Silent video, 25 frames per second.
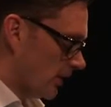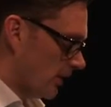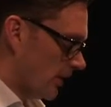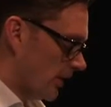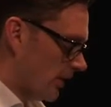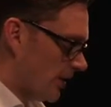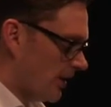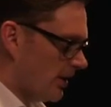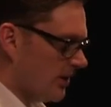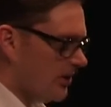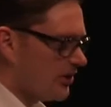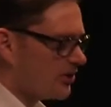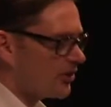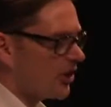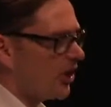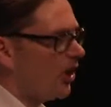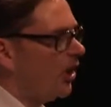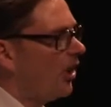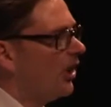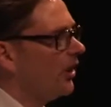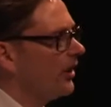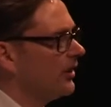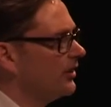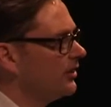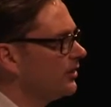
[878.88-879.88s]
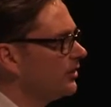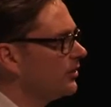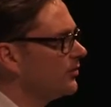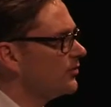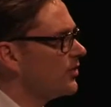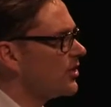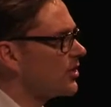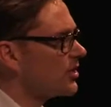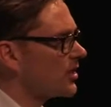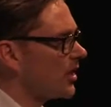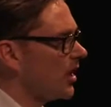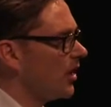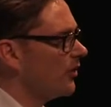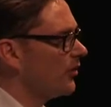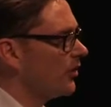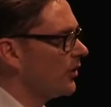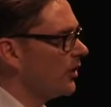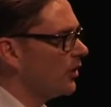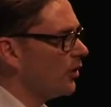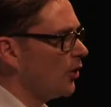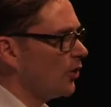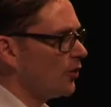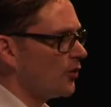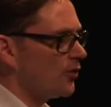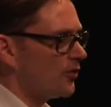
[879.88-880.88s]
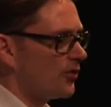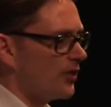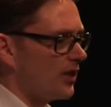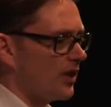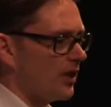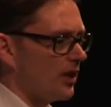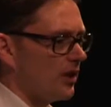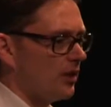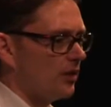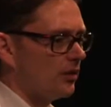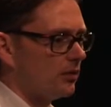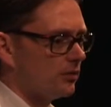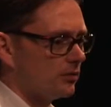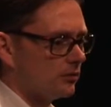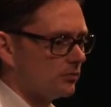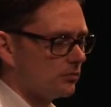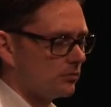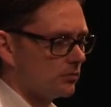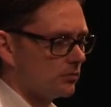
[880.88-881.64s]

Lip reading: he's kind of discovered a lot of the